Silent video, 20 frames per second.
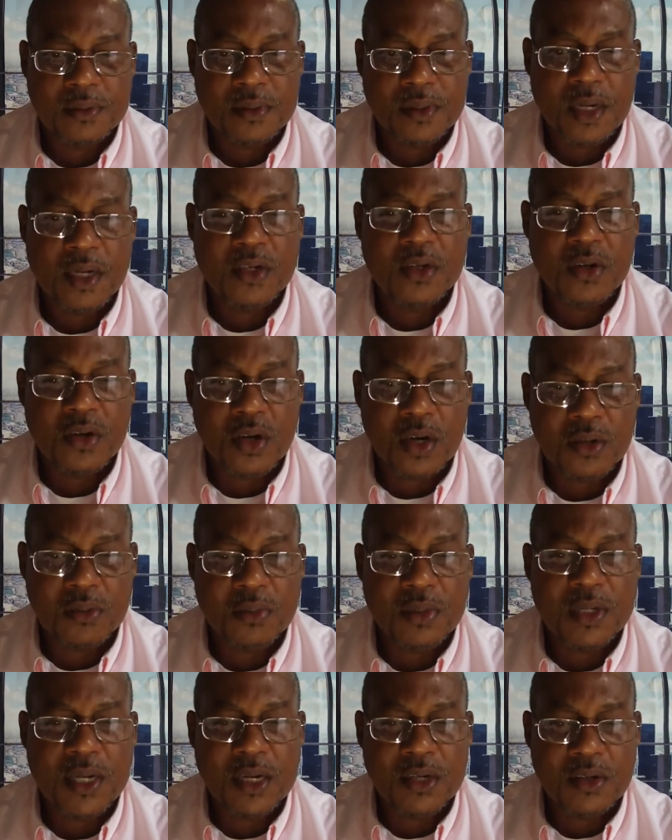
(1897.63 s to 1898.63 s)
And God
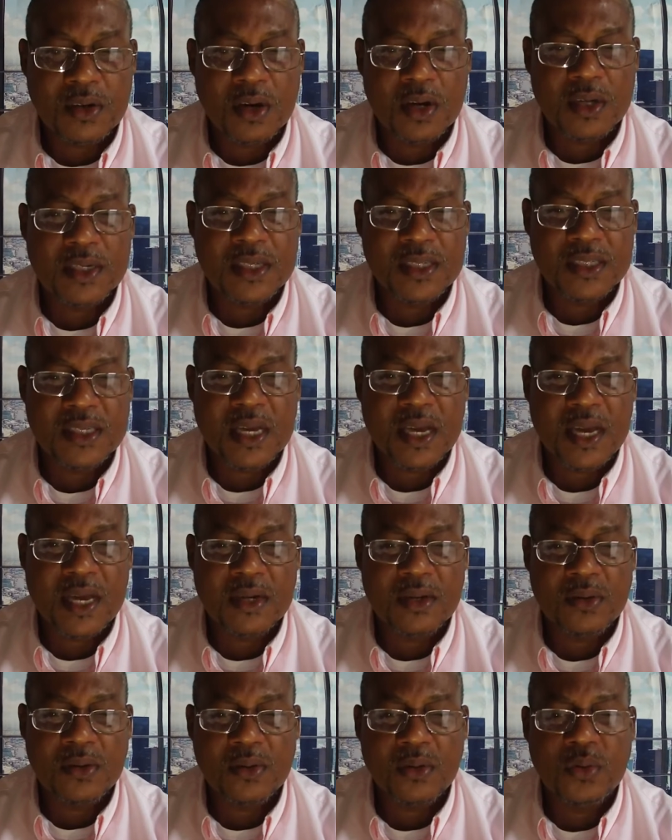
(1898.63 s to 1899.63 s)
will let God
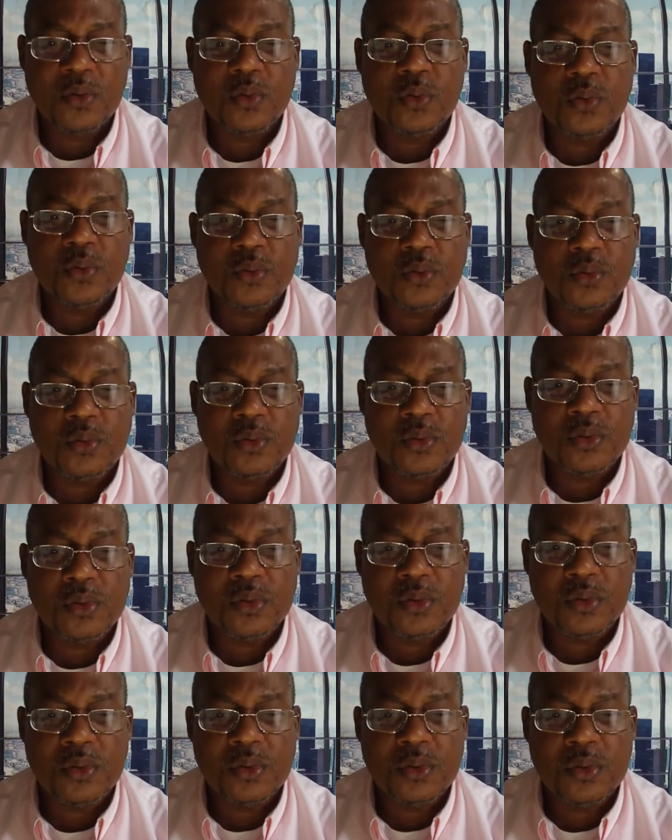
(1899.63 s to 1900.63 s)
decide who
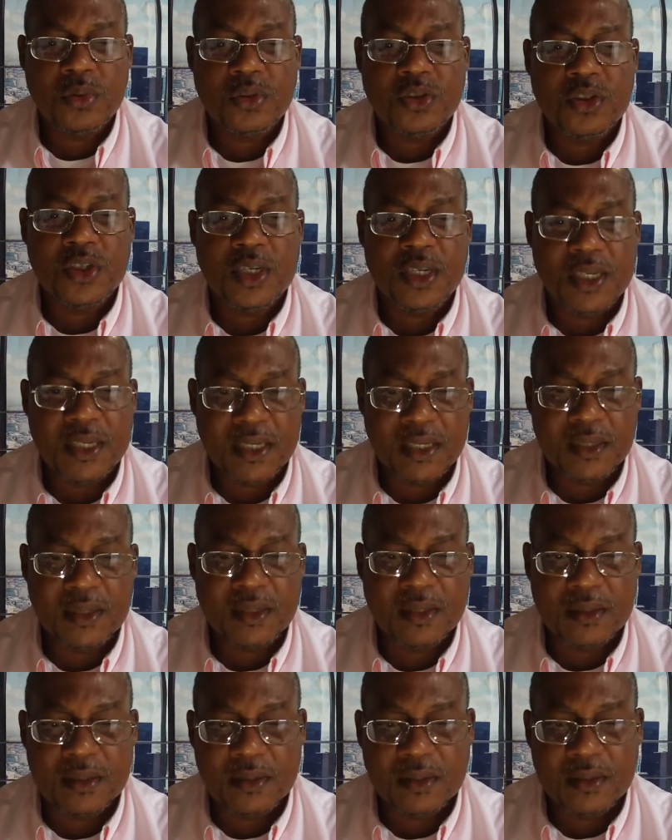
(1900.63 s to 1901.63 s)
should lead.
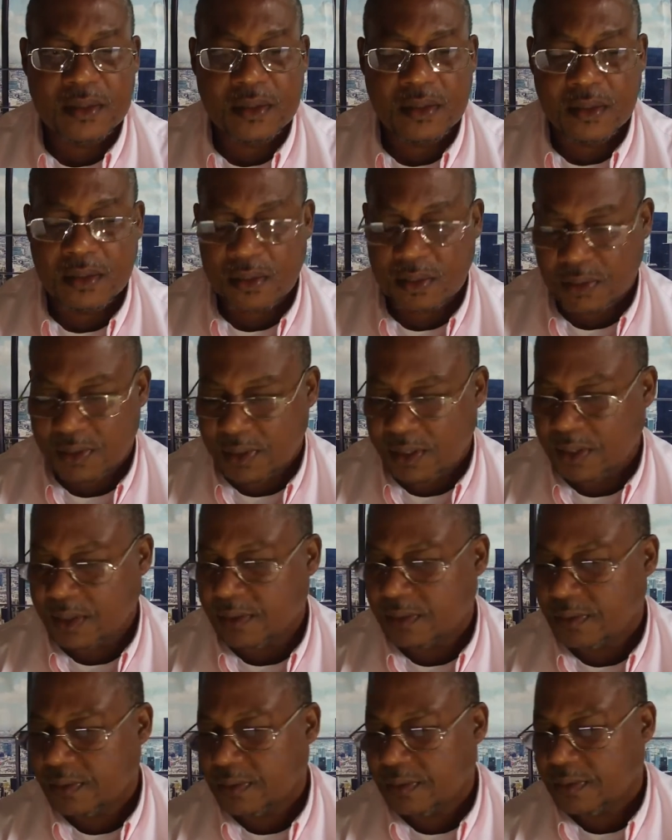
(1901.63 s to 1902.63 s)
Okay?
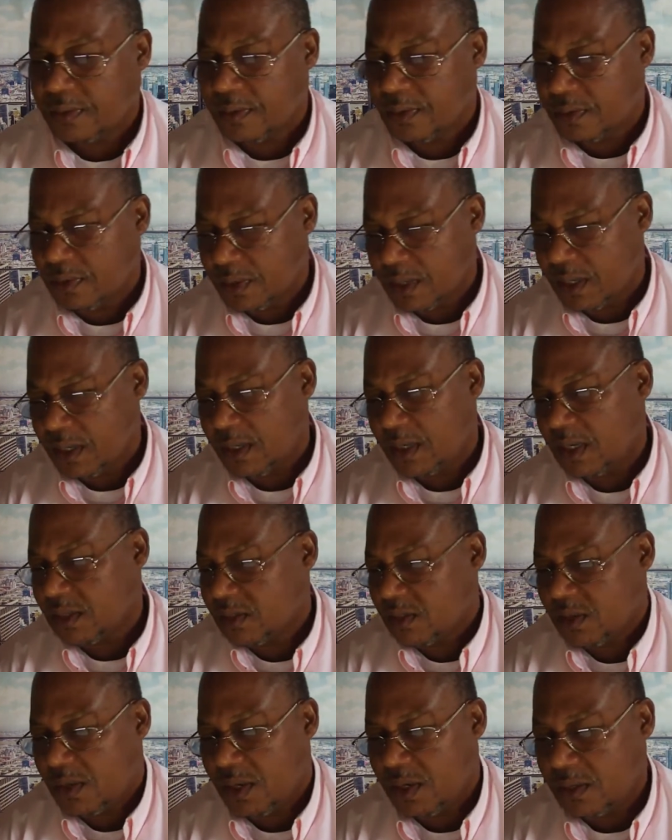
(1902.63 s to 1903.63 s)
Okay,
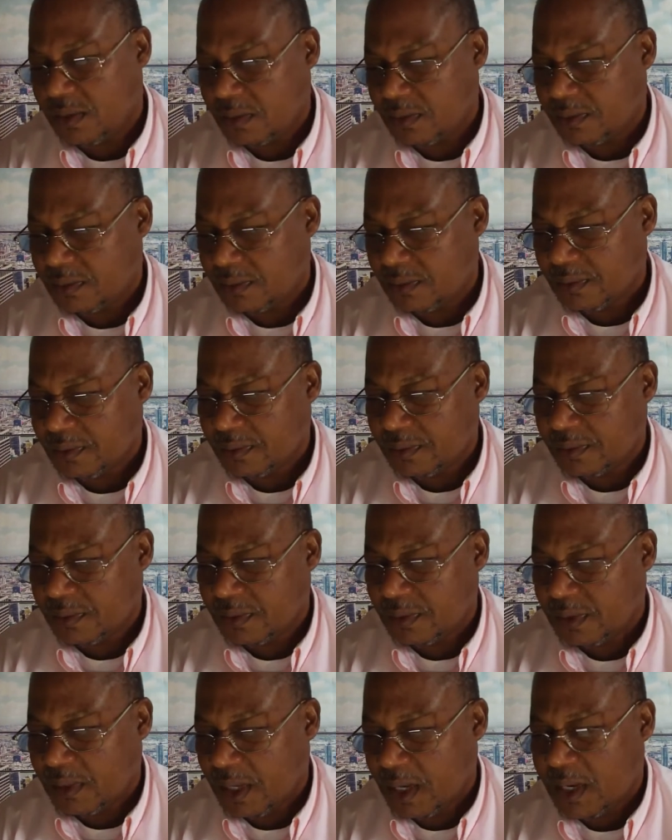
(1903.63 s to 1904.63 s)
that's all.
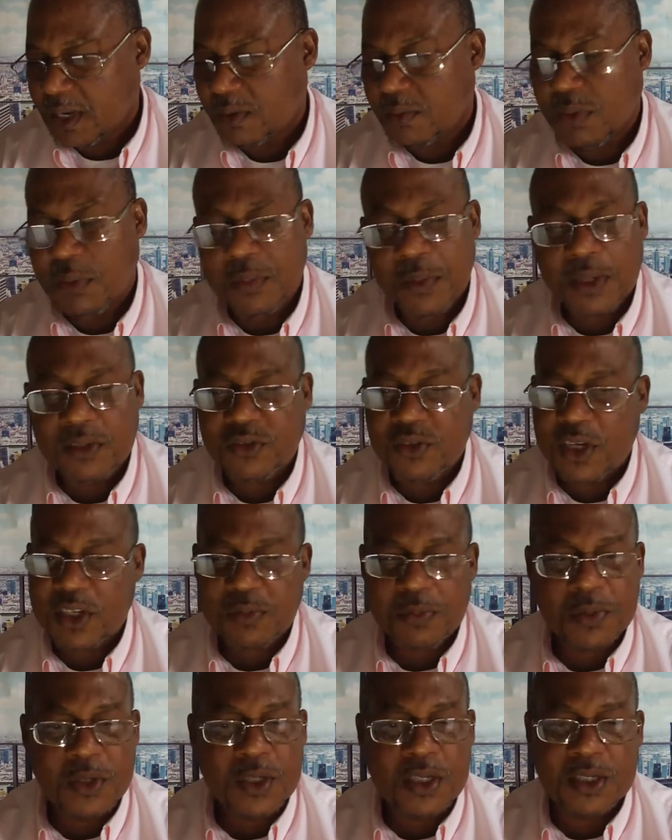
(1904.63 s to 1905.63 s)
And, will, and
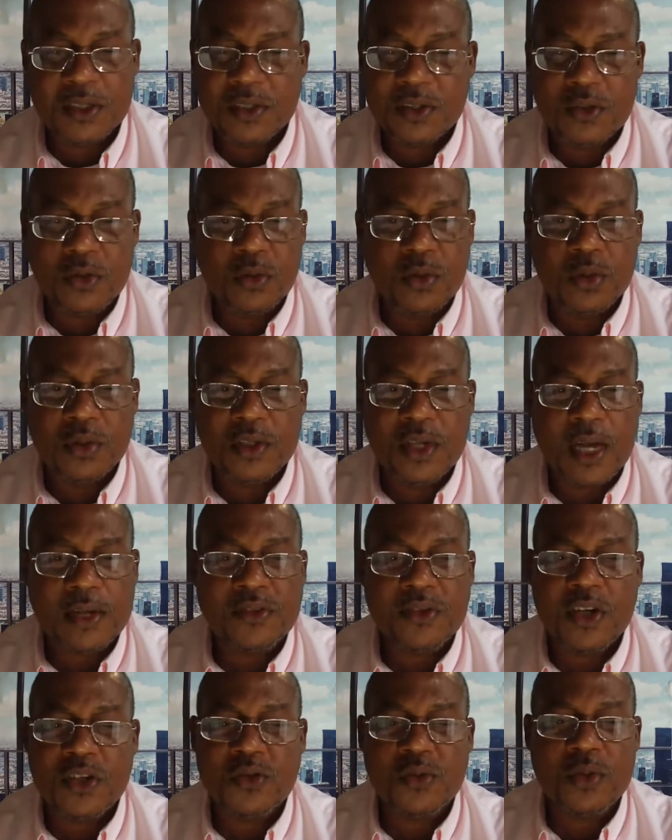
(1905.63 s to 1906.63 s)
trust me that you will, that
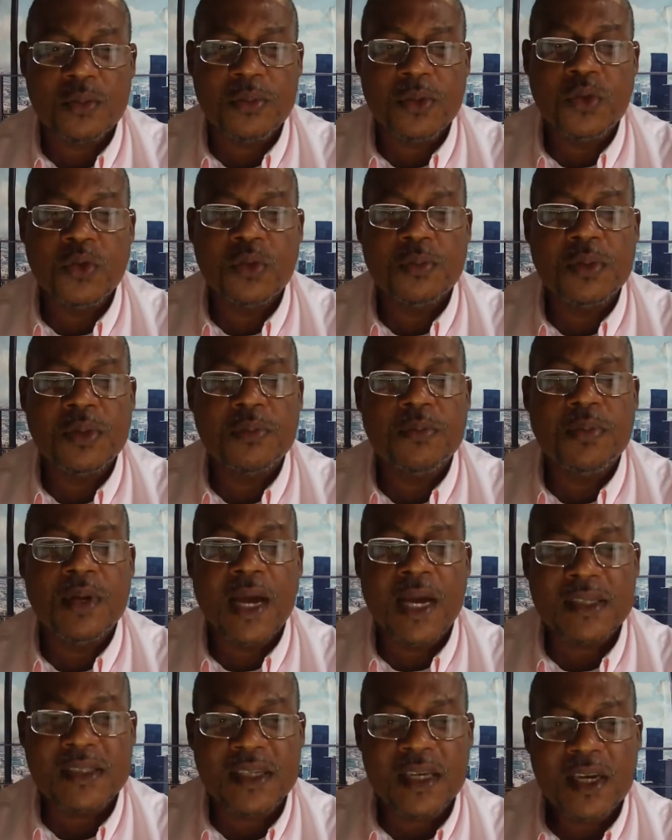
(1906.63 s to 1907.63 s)
church will be you will be
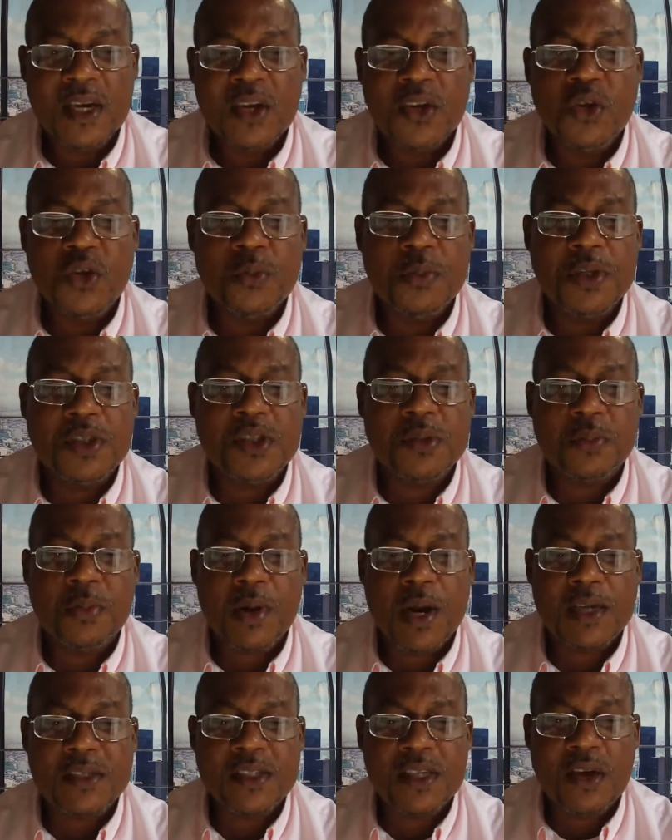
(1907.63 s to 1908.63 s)
blessed. You'll be
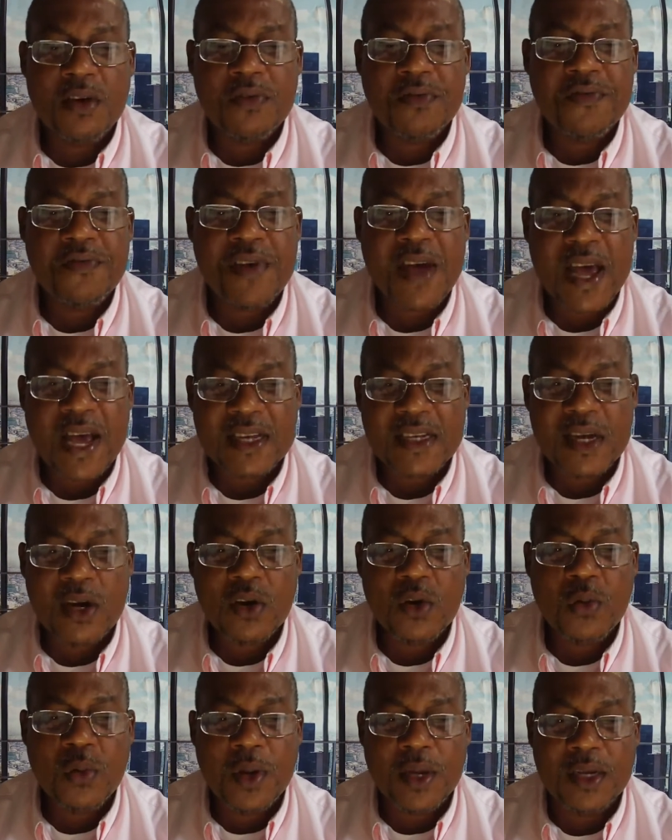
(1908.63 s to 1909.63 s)
surprised at how fast, how
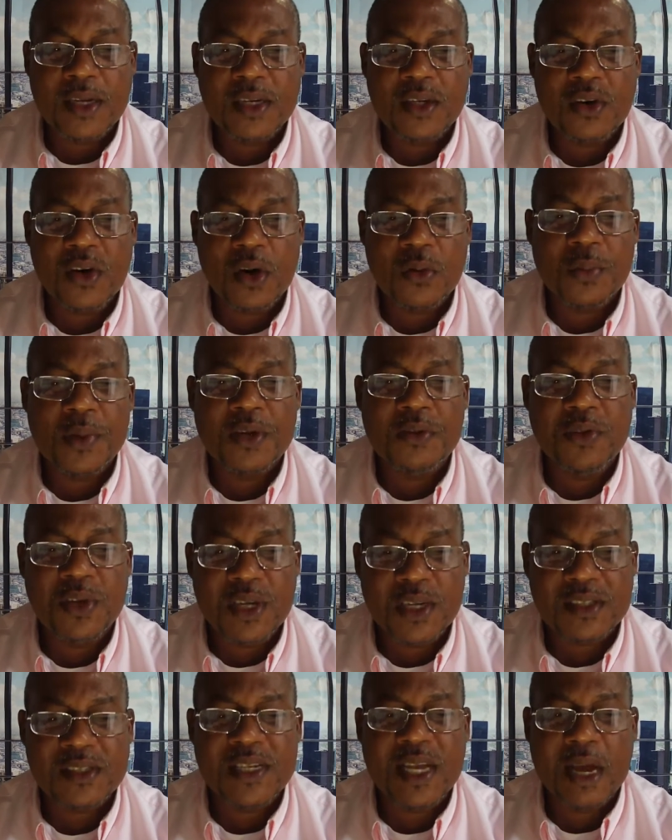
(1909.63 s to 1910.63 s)
quickly God will
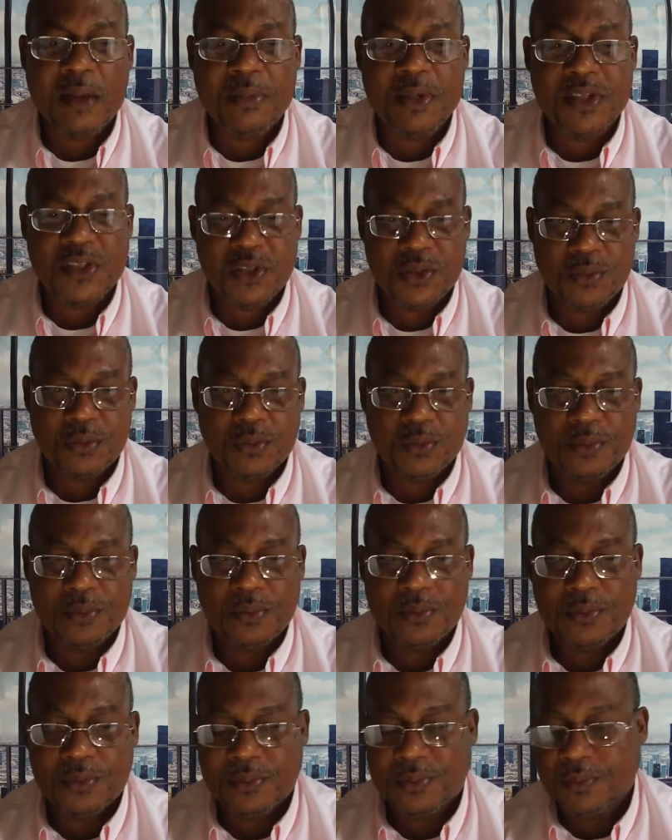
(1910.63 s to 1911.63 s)
reestablish you.
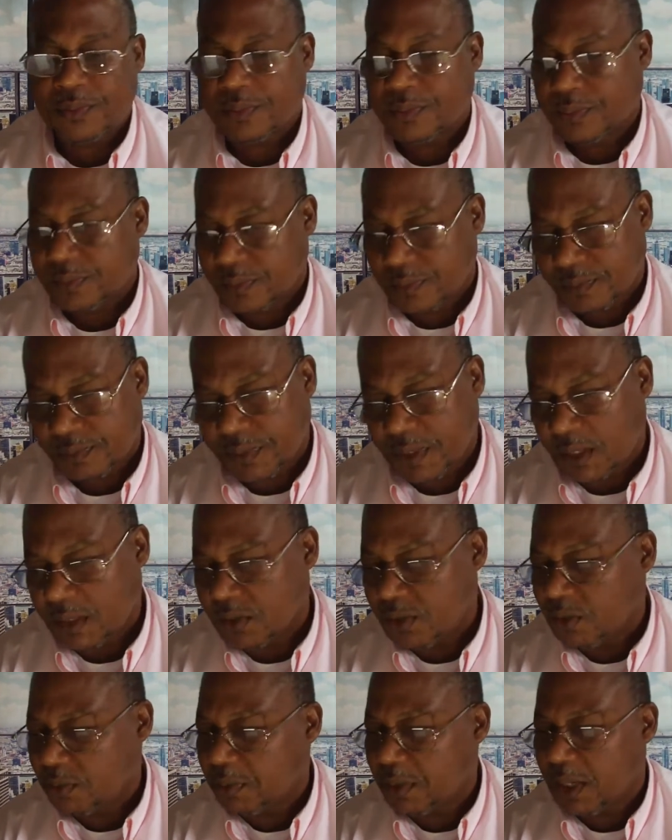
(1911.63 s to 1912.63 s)
I'm
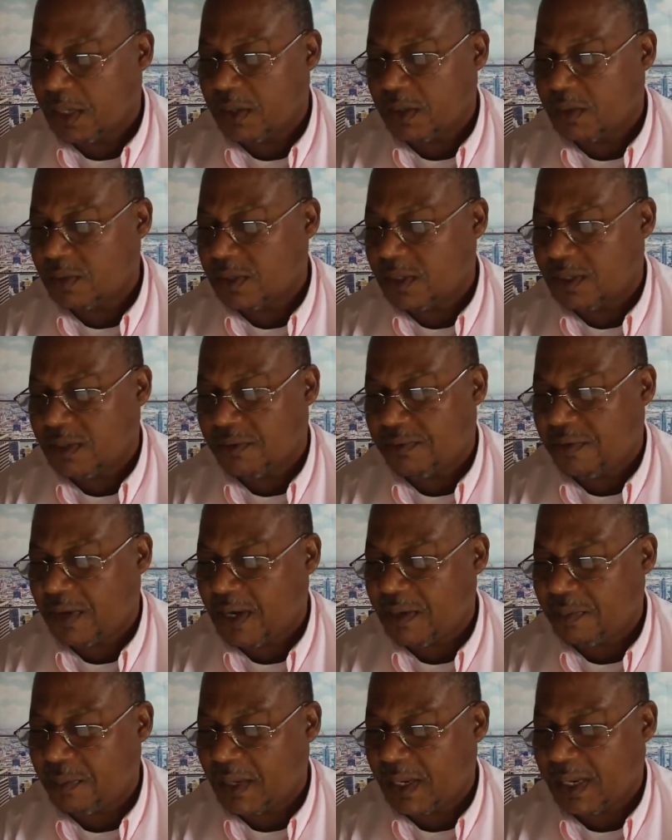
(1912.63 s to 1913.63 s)
telling you, man, you don't need to
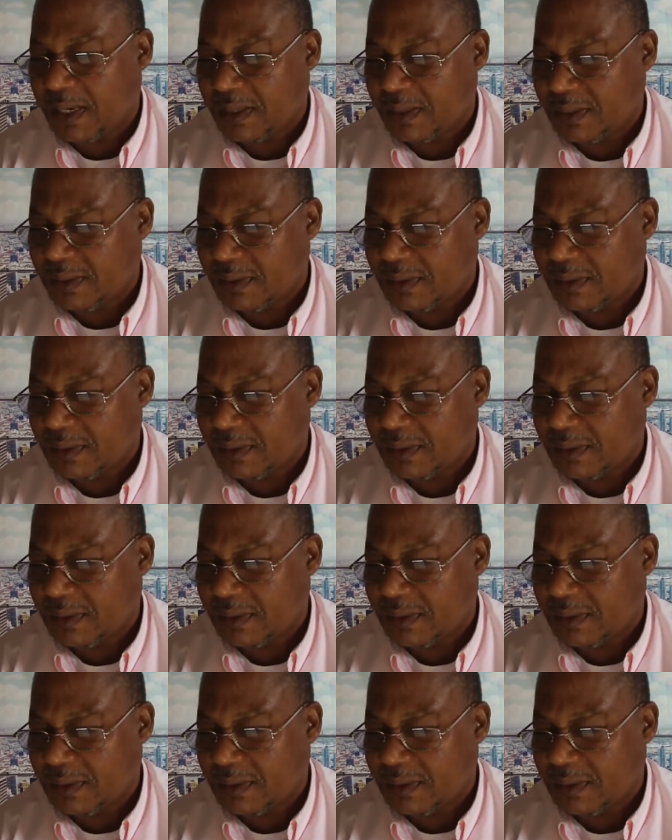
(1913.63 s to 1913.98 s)
fight, man.